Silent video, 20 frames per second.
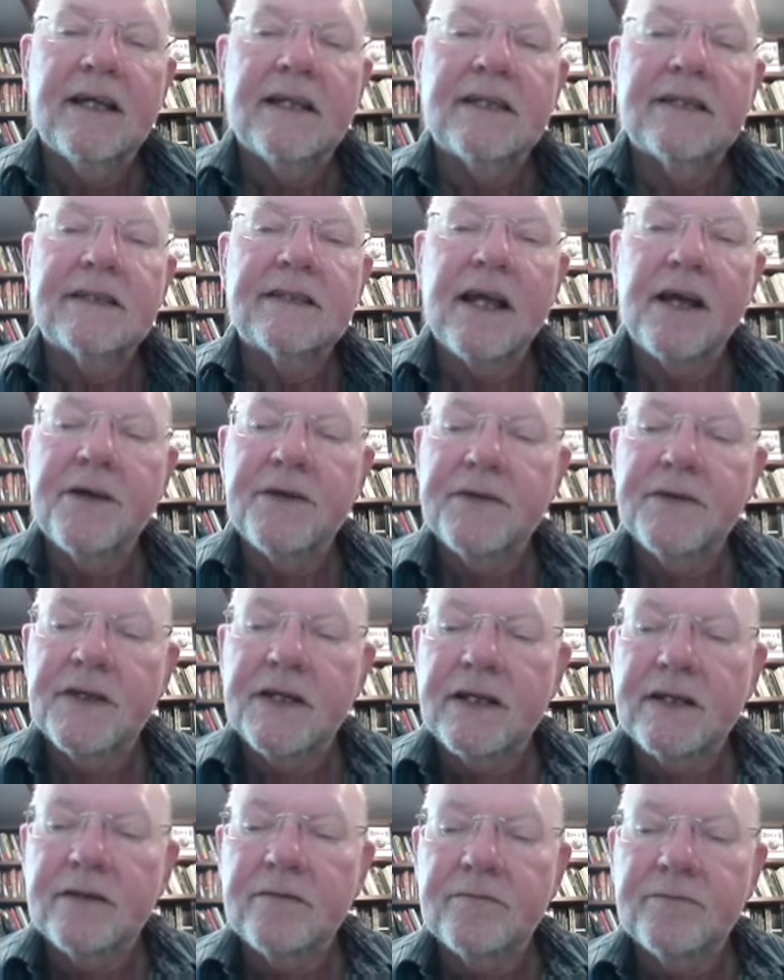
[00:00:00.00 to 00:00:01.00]
so
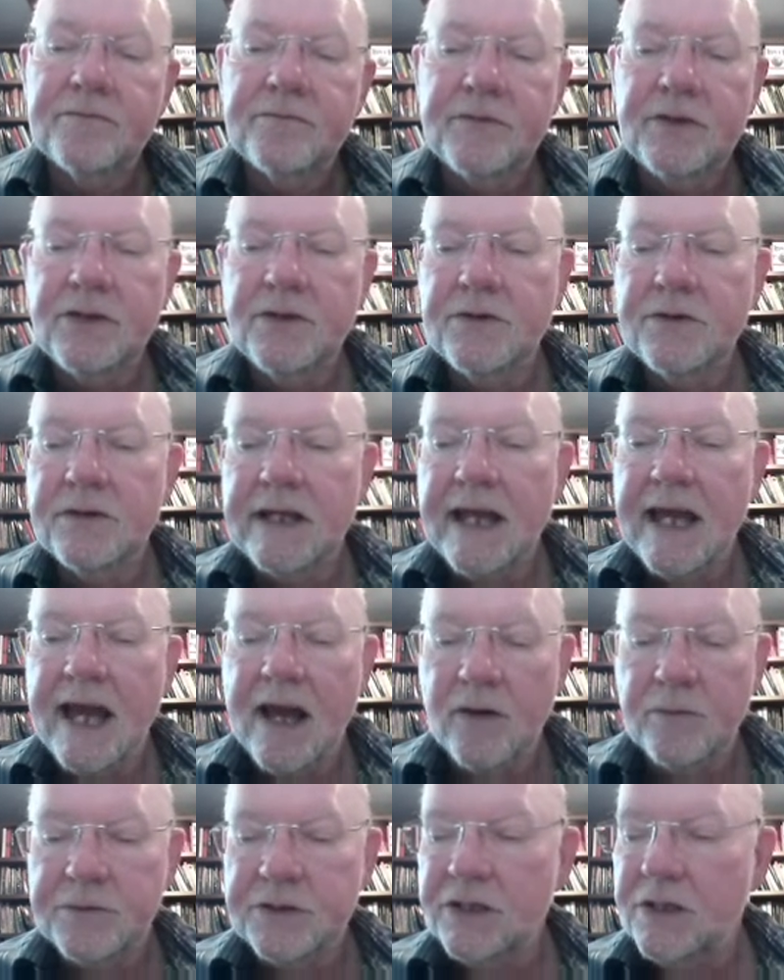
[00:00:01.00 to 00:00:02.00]
that it
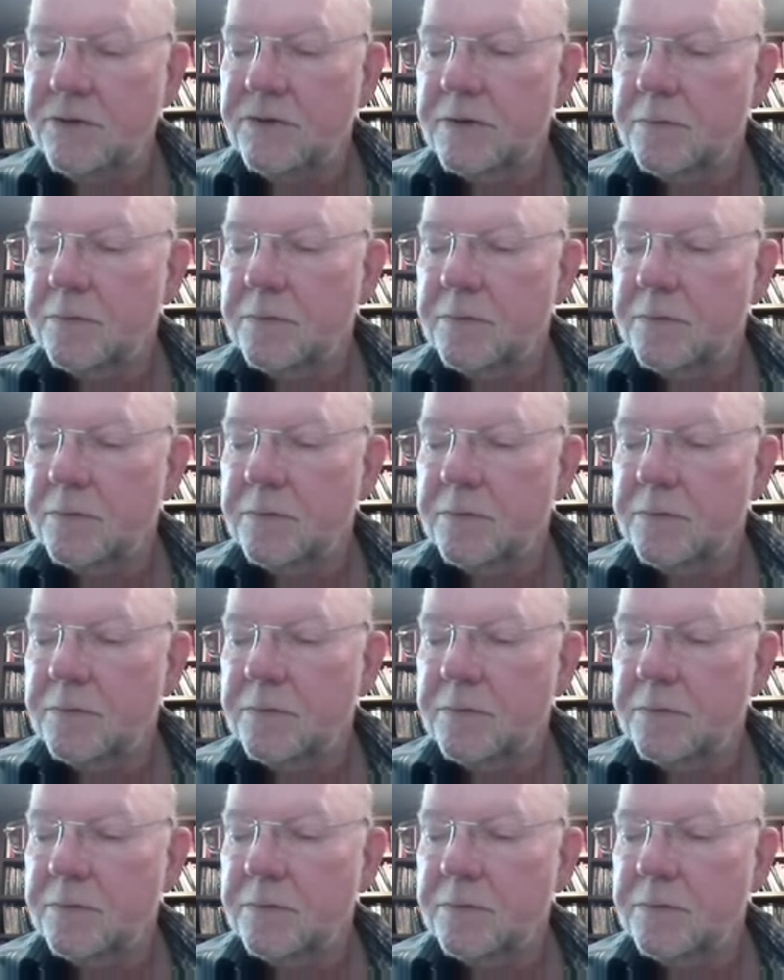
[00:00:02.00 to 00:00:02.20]
helps you